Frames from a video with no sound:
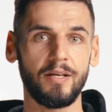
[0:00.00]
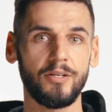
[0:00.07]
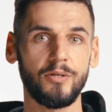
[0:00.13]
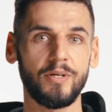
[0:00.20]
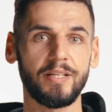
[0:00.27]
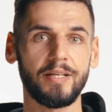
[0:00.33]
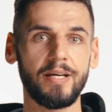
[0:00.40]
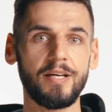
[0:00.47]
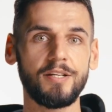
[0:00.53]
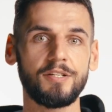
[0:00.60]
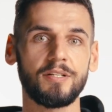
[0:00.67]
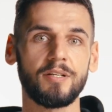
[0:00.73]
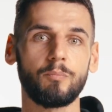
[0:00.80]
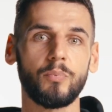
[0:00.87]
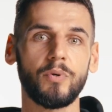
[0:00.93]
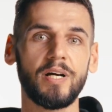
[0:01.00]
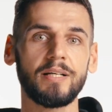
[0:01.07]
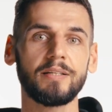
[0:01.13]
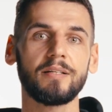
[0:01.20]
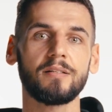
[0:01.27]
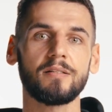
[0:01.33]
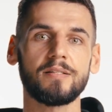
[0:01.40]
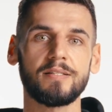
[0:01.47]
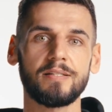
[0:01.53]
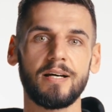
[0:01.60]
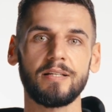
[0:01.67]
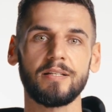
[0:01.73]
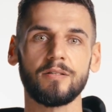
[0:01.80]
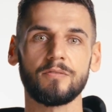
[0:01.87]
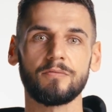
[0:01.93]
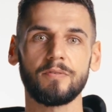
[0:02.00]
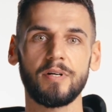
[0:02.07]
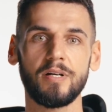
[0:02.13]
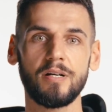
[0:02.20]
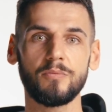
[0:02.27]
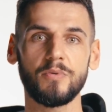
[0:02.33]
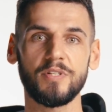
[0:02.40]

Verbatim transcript: you engage in a practical study of air